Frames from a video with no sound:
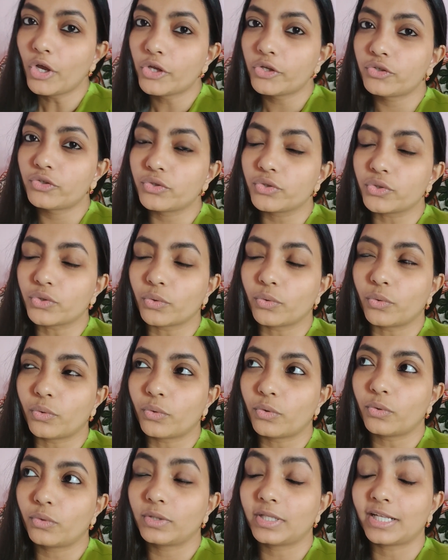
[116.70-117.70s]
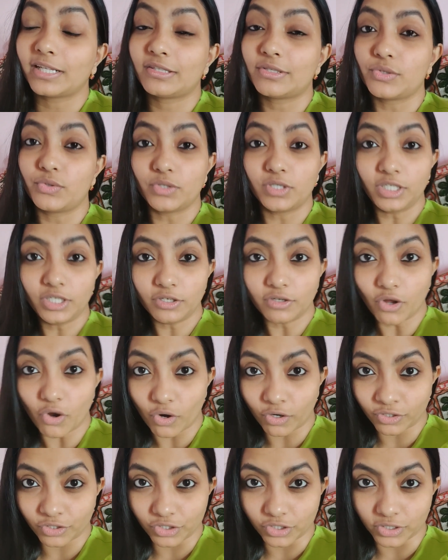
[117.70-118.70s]
so that's a really
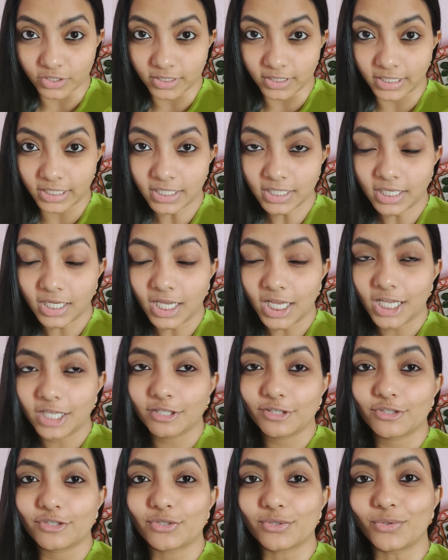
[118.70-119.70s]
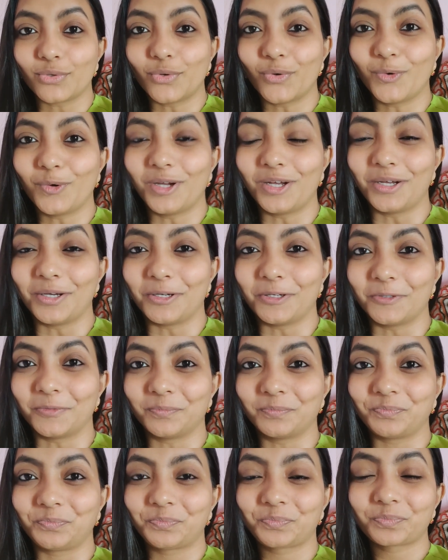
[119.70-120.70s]
long journey so um,
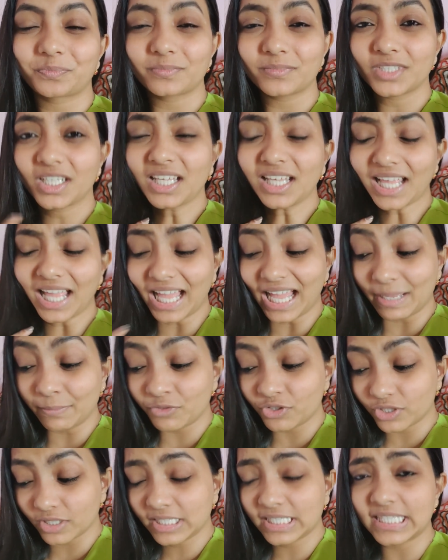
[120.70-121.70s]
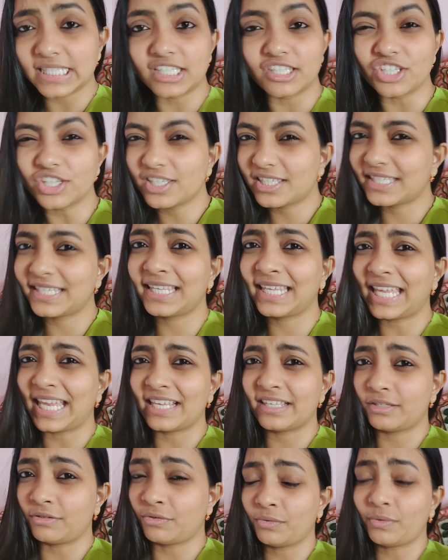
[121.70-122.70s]
and just just in
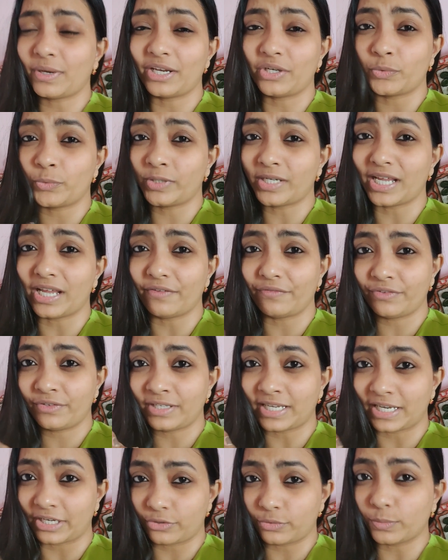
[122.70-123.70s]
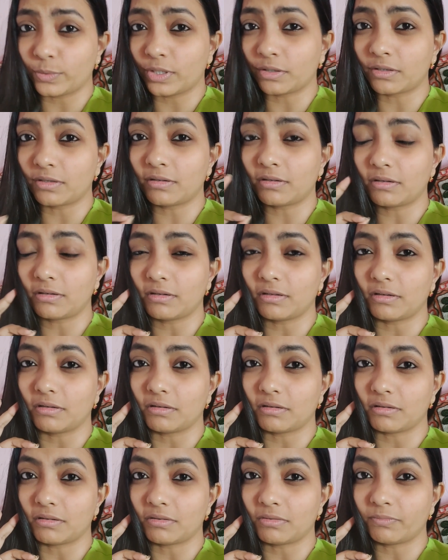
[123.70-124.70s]
case you I don't have the network
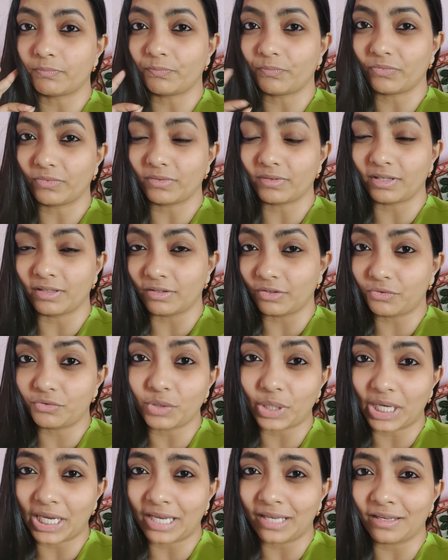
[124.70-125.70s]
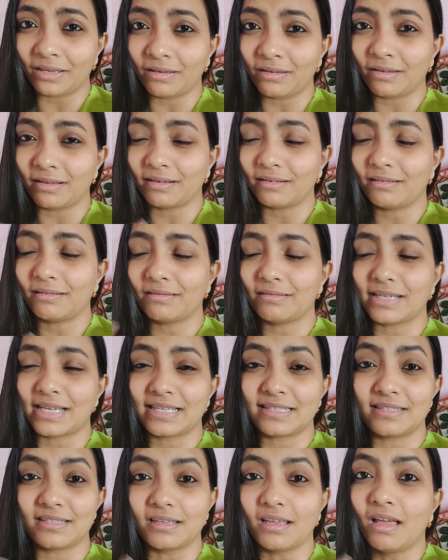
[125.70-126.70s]
uh, in the train and
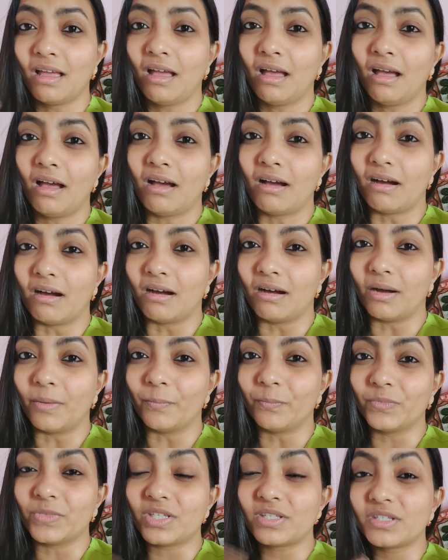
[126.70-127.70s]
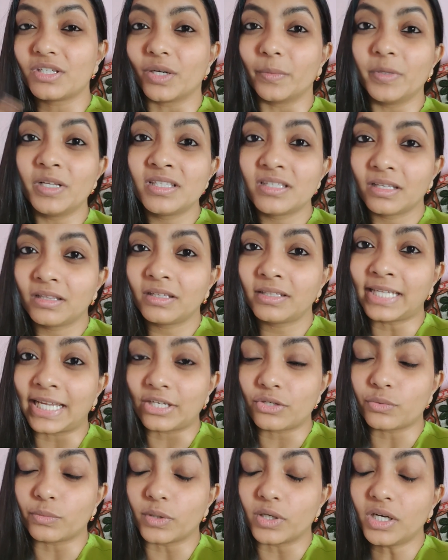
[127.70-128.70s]
there's um, disturbance in the
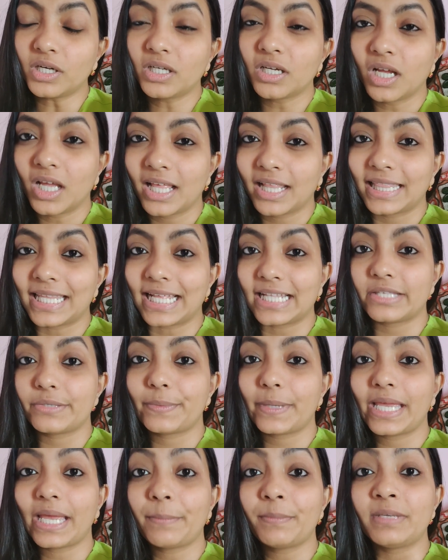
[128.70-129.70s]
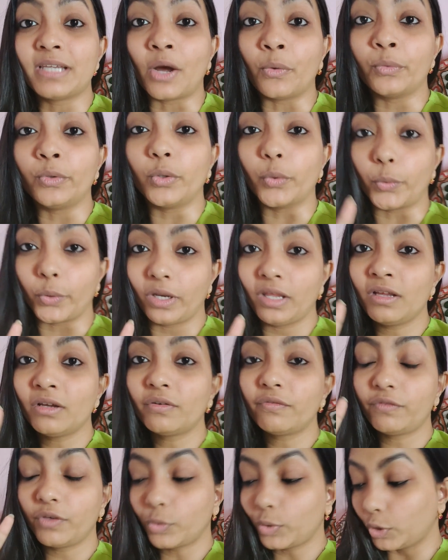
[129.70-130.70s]
network that's why I'm downloading a
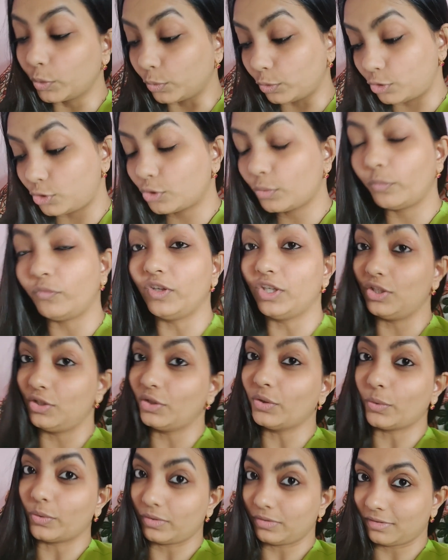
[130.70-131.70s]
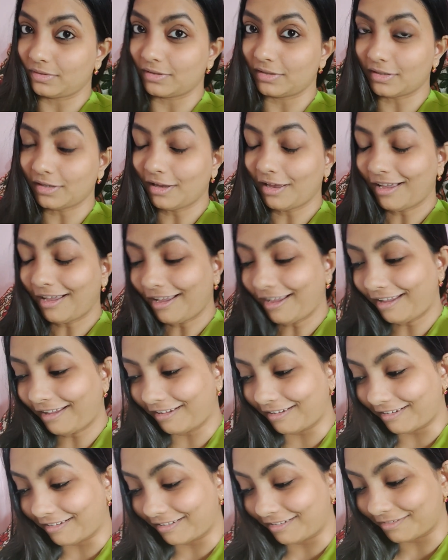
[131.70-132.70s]
few YouTube videos
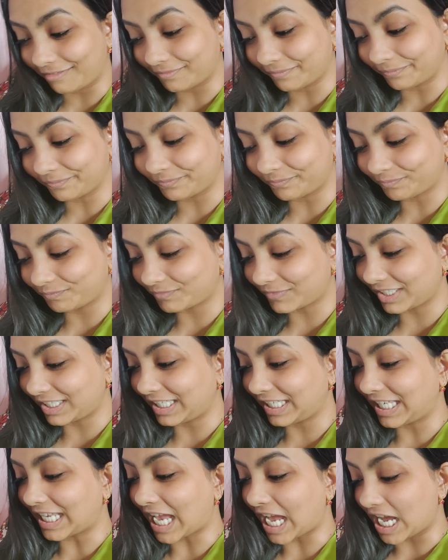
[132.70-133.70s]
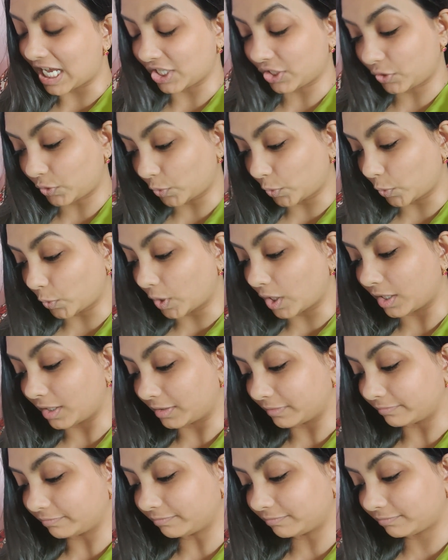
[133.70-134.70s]
um, yeah so
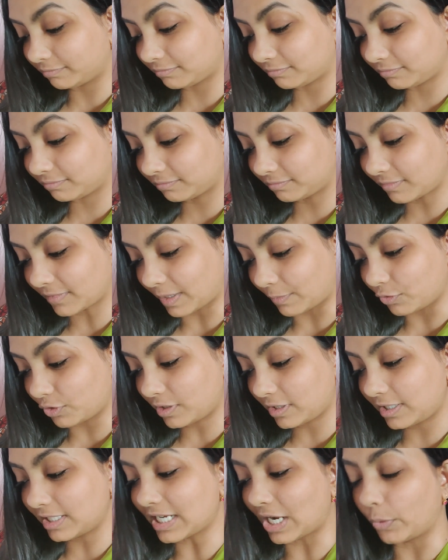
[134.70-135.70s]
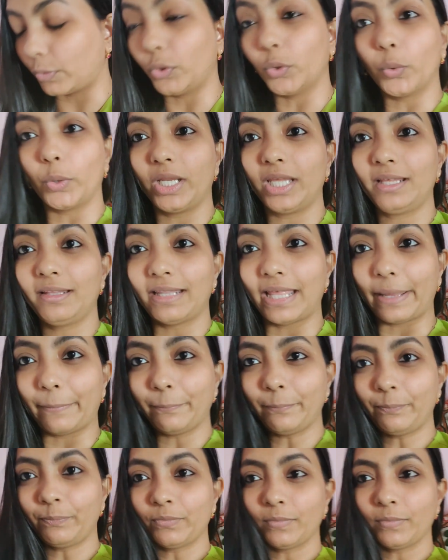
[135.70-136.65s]
um, I'm just downloading them